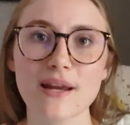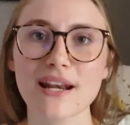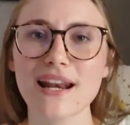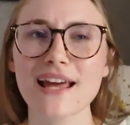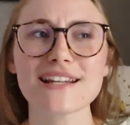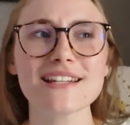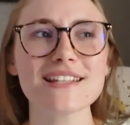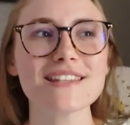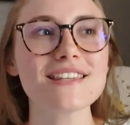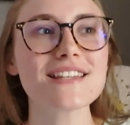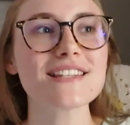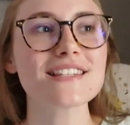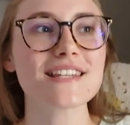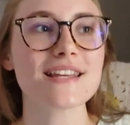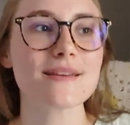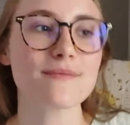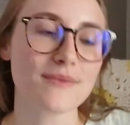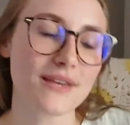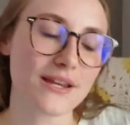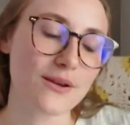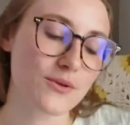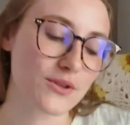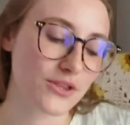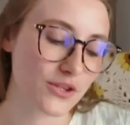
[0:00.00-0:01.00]
And I did the same
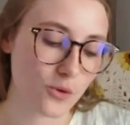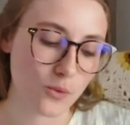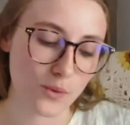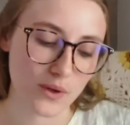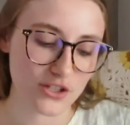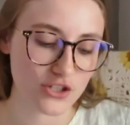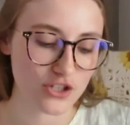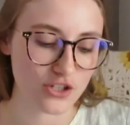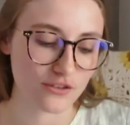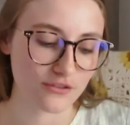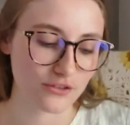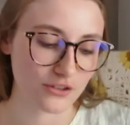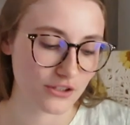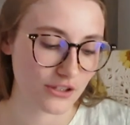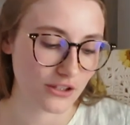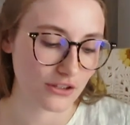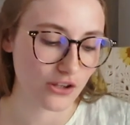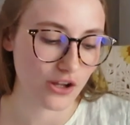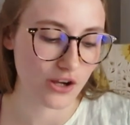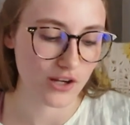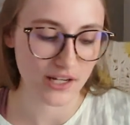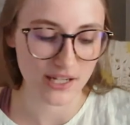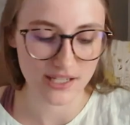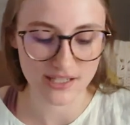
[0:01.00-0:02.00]
thing with The Witcher for the
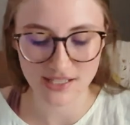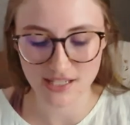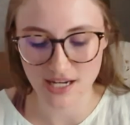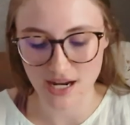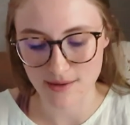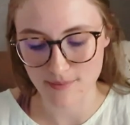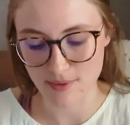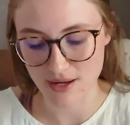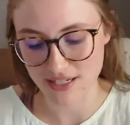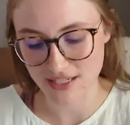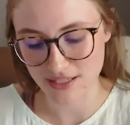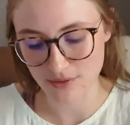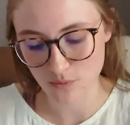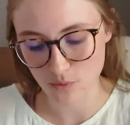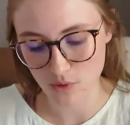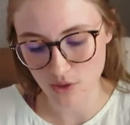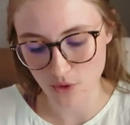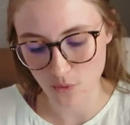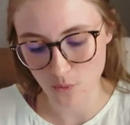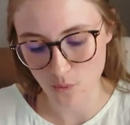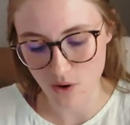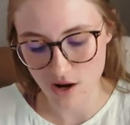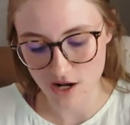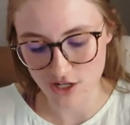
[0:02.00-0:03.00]
longest time. I didn't
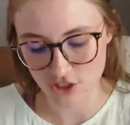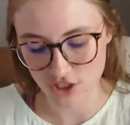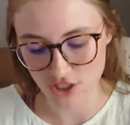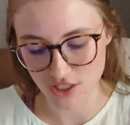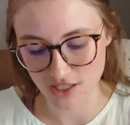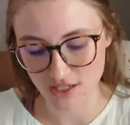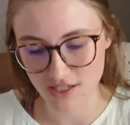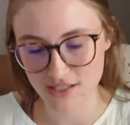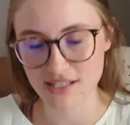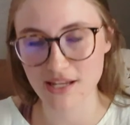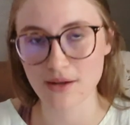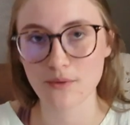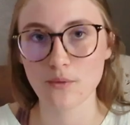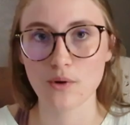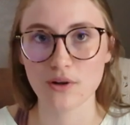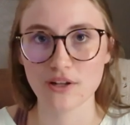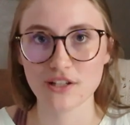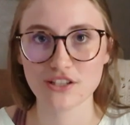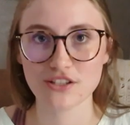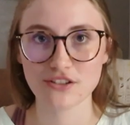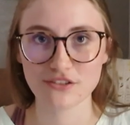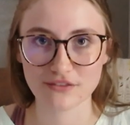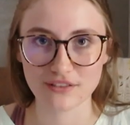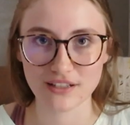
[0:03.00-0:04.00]
want to watch it because I
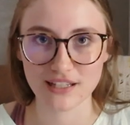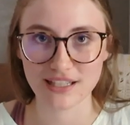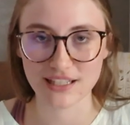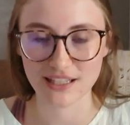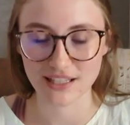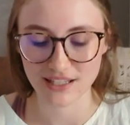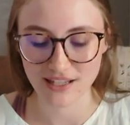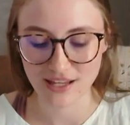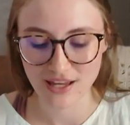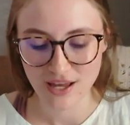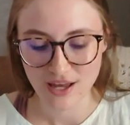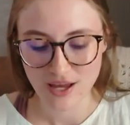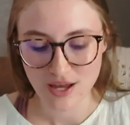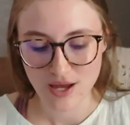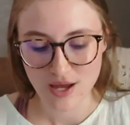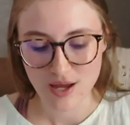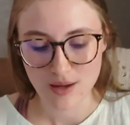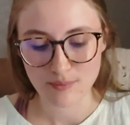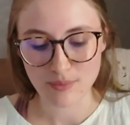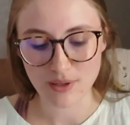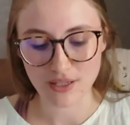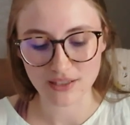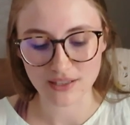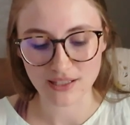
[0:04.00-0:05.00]
wanted to read it.
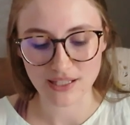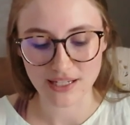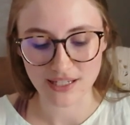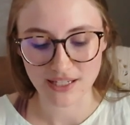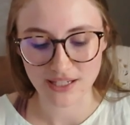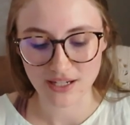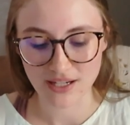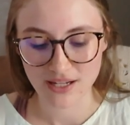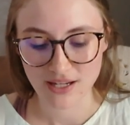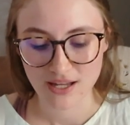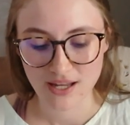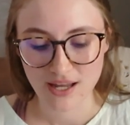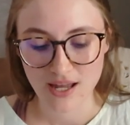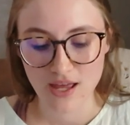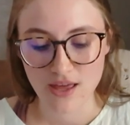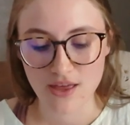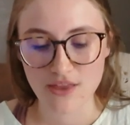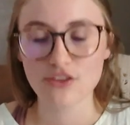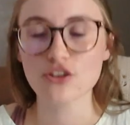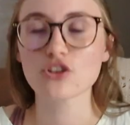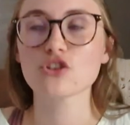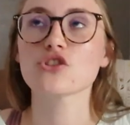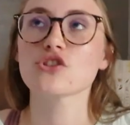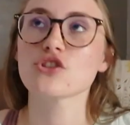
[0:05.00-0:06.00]
But like,
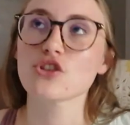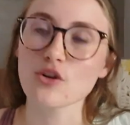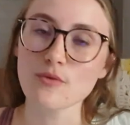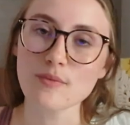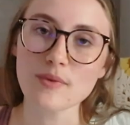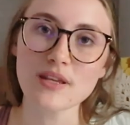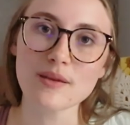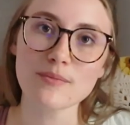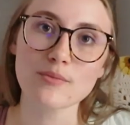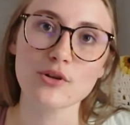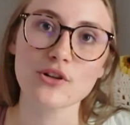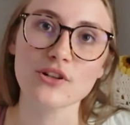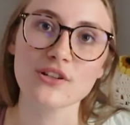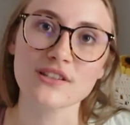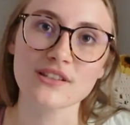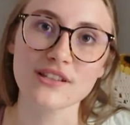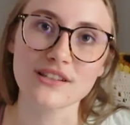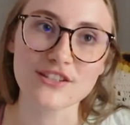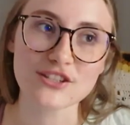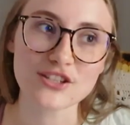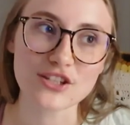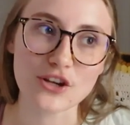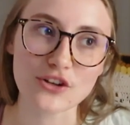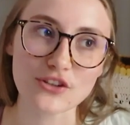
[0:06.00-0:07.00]
there's so many books
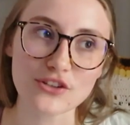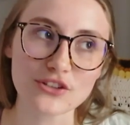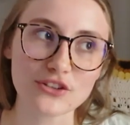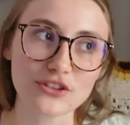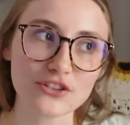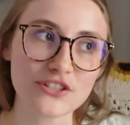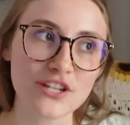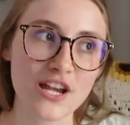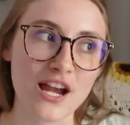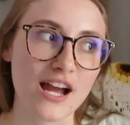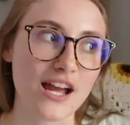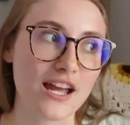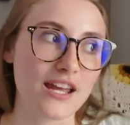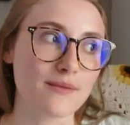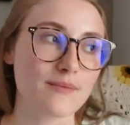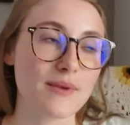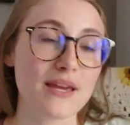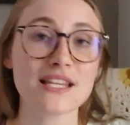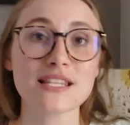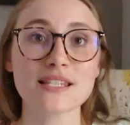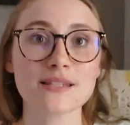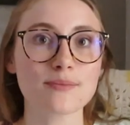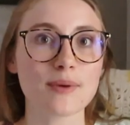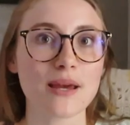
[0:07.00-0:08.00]
and so little time,
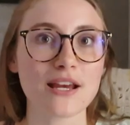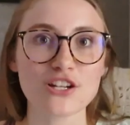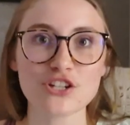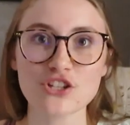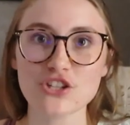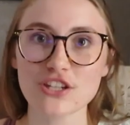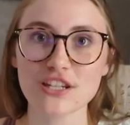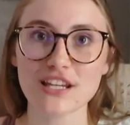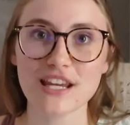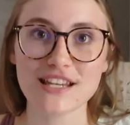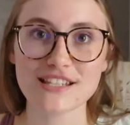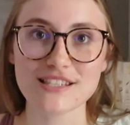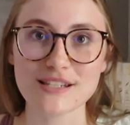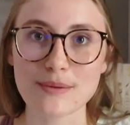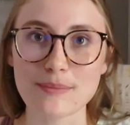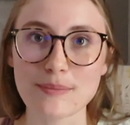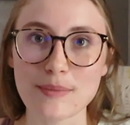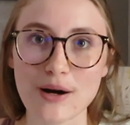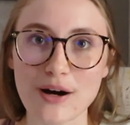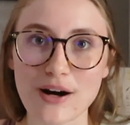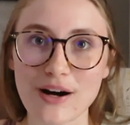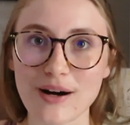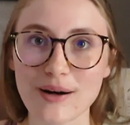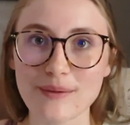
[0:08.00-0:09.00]
especially as a
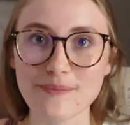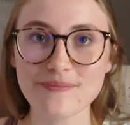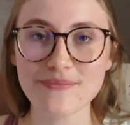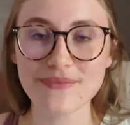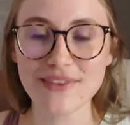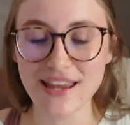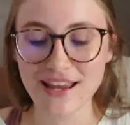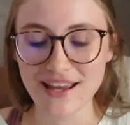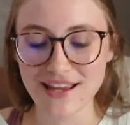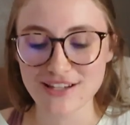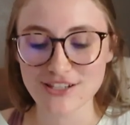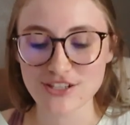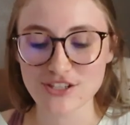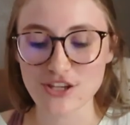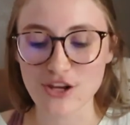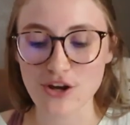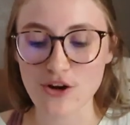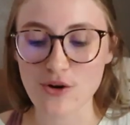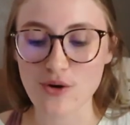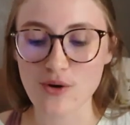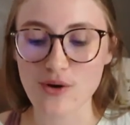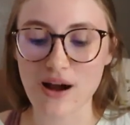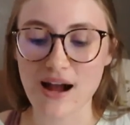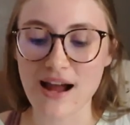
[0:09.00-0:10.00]
mom.
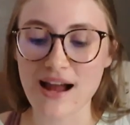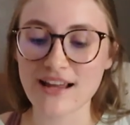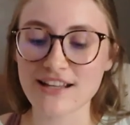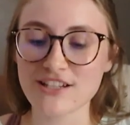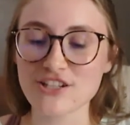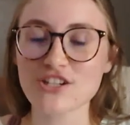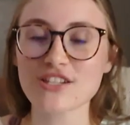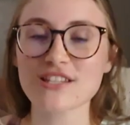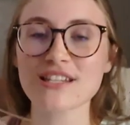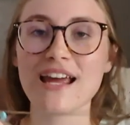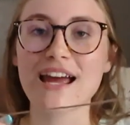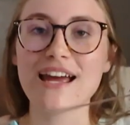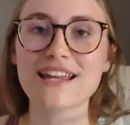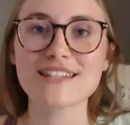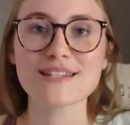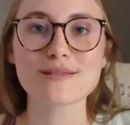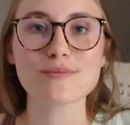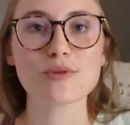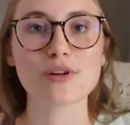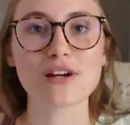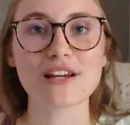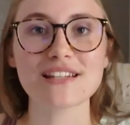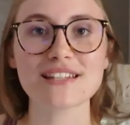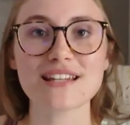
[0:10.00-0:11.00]
So I just had to
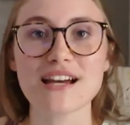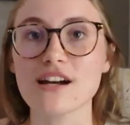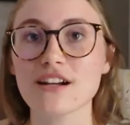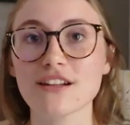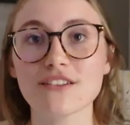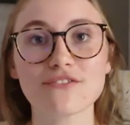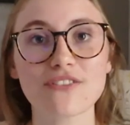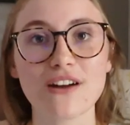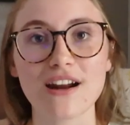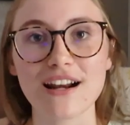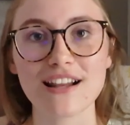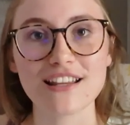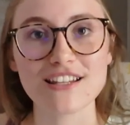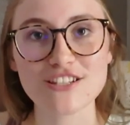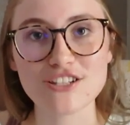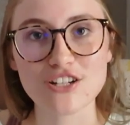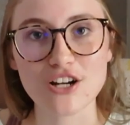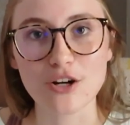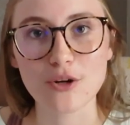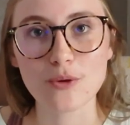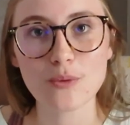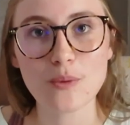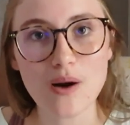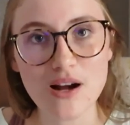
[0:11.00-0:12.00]
break down and finally
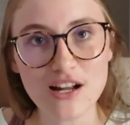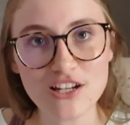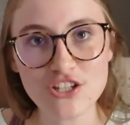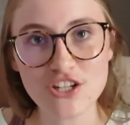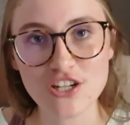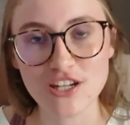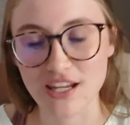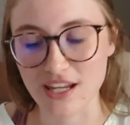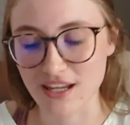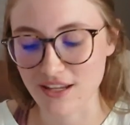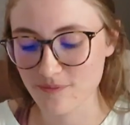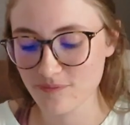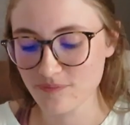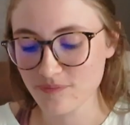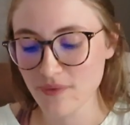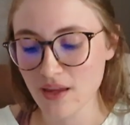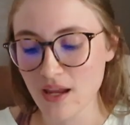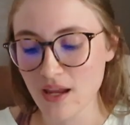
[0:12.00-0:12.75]
start watching it.